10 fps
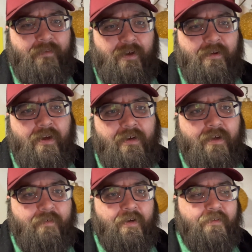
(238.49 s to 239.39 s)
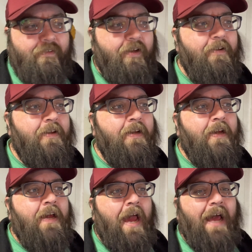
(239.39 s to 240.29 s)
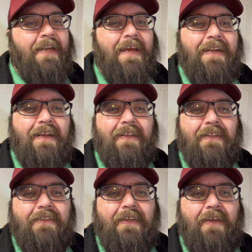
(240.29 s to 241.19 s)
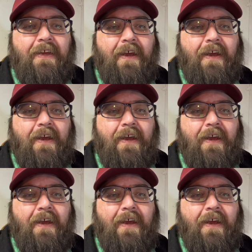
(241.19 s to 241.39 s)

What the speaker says: all right, I'm going to say. And then the